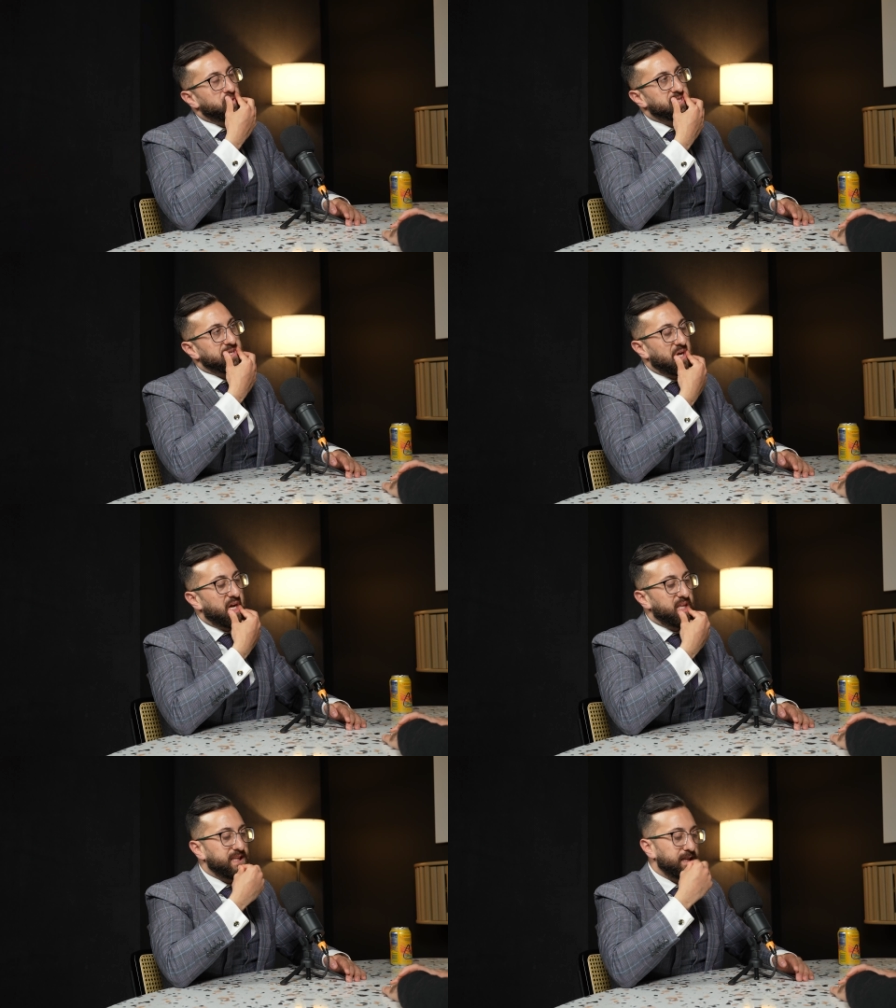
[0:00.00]
question.
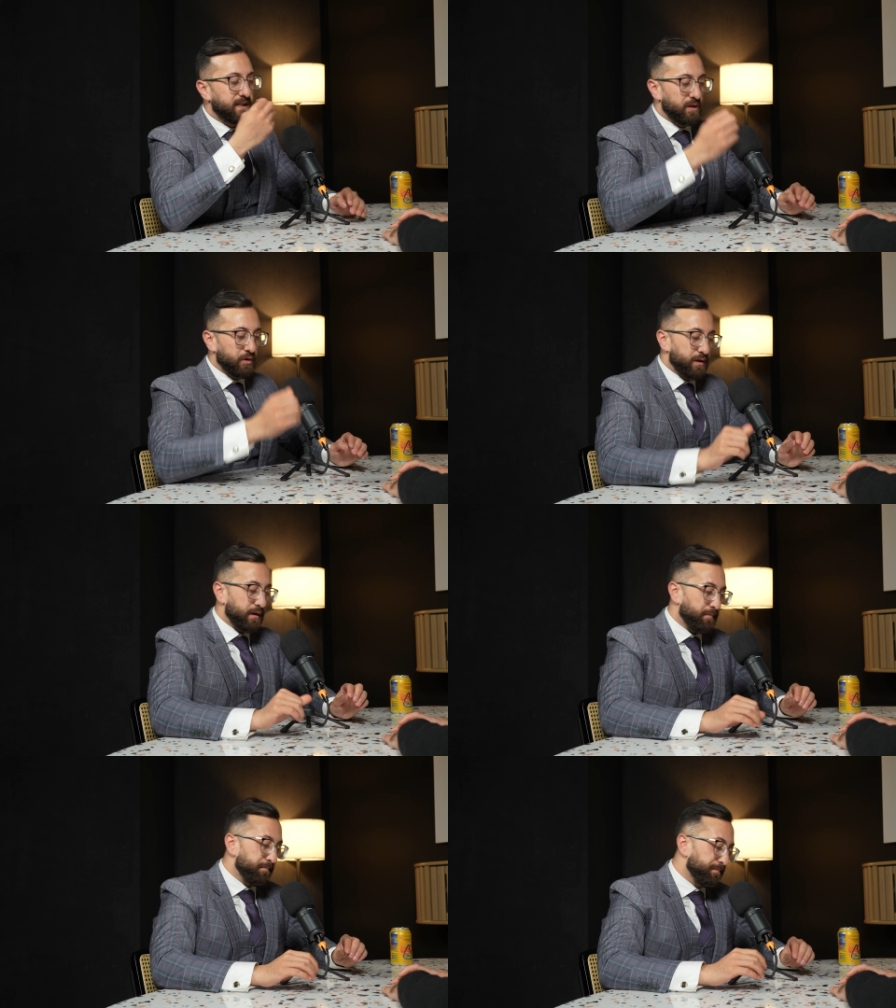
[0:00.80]
I think. Look,
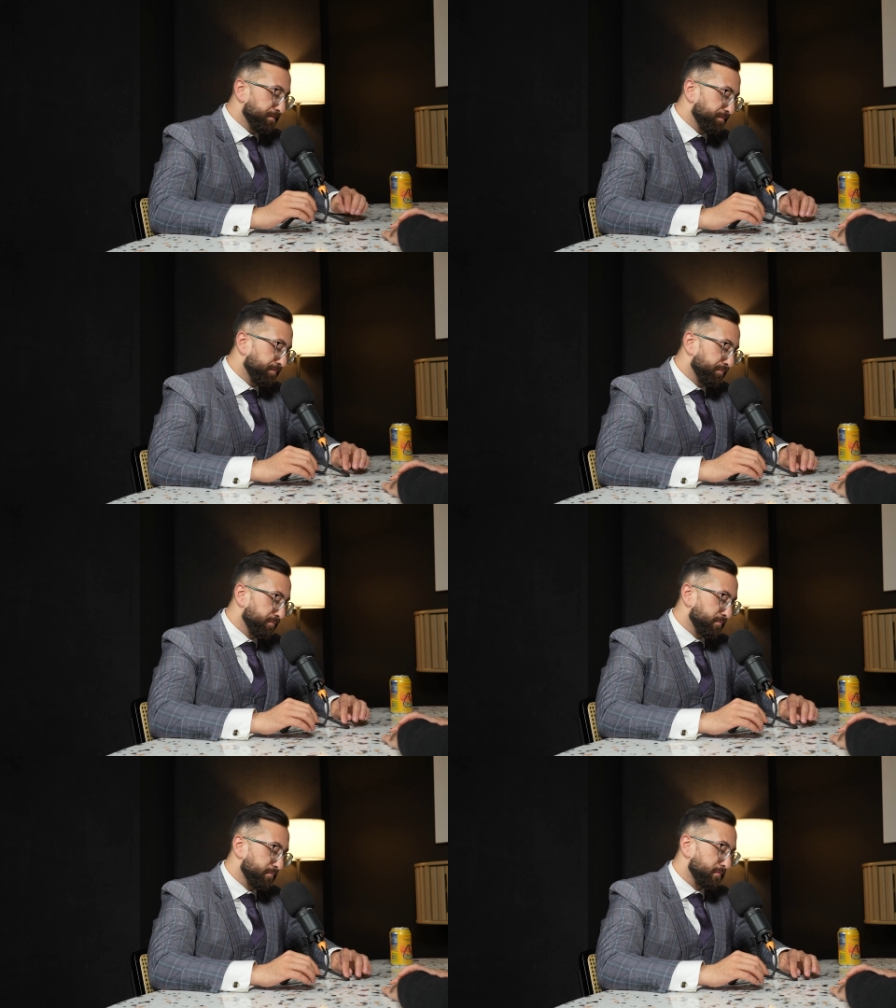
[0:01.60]
um,
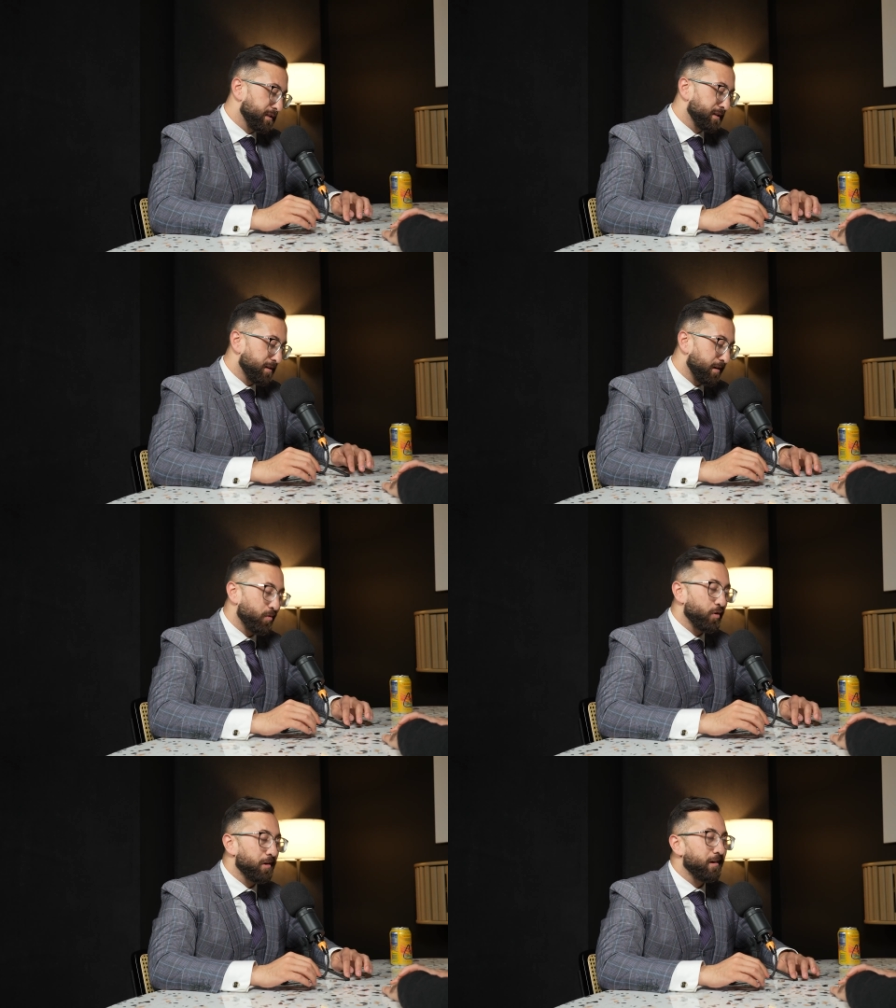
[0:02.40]
I
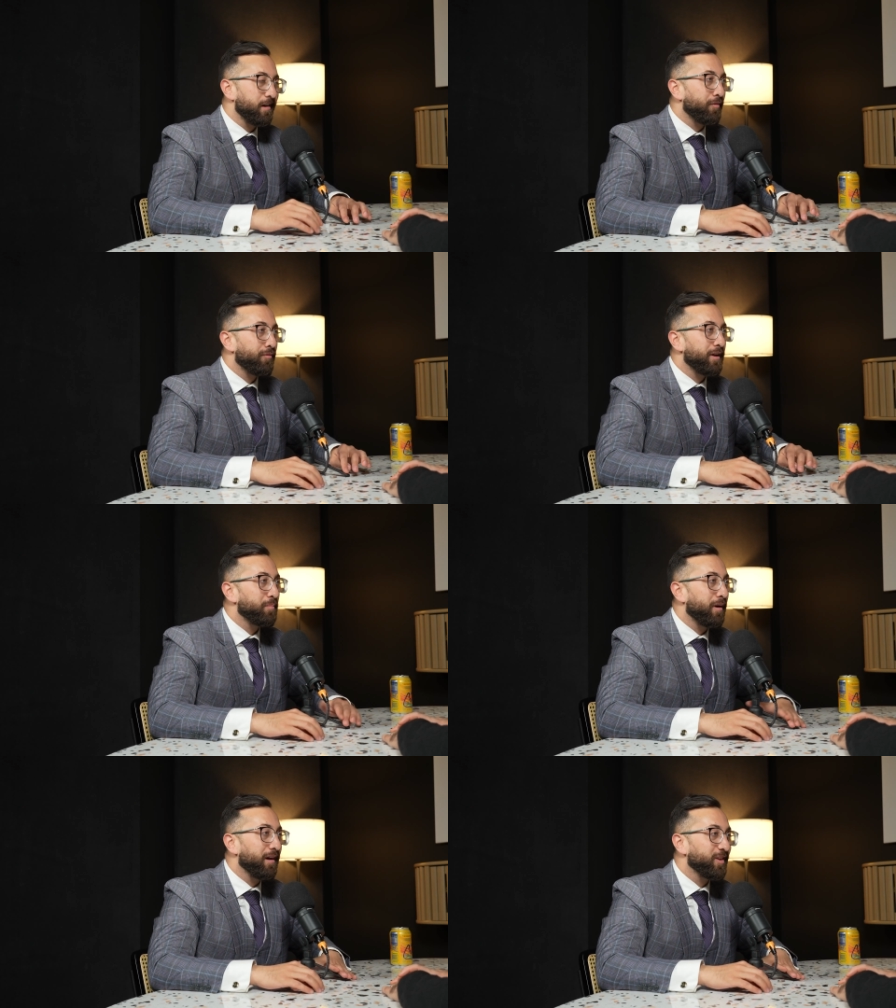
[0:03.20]
don't want to
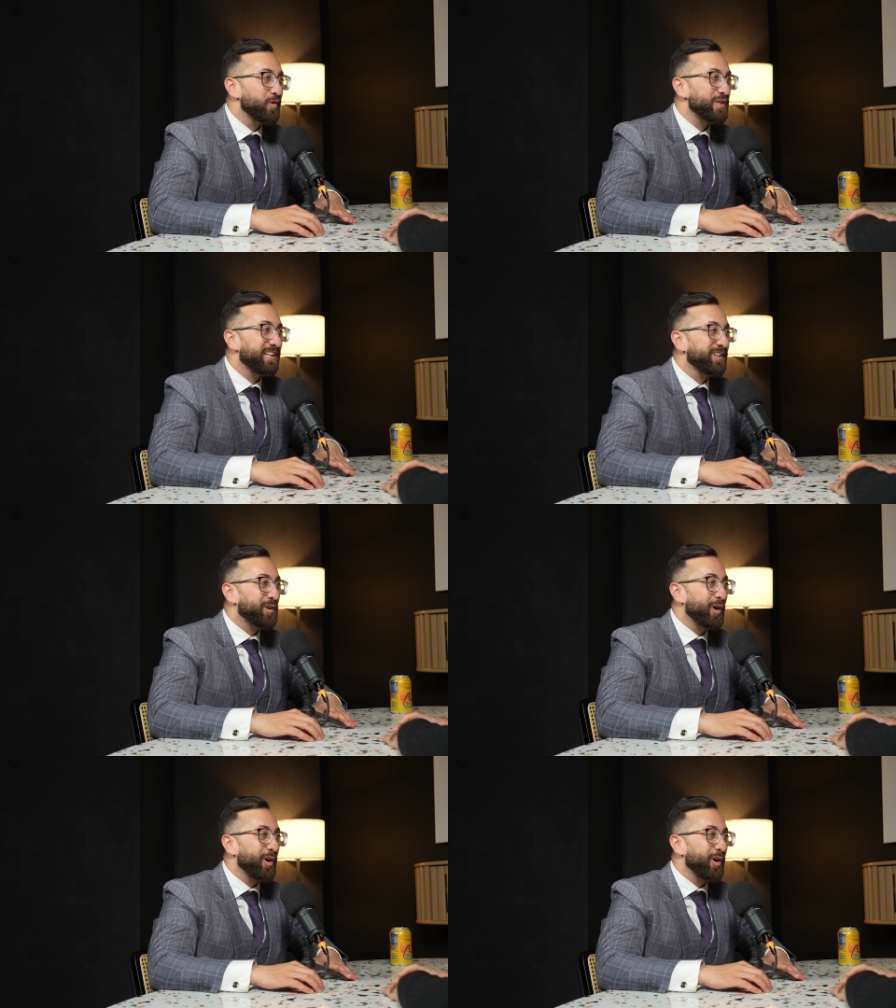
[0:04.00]
offend my New Zealand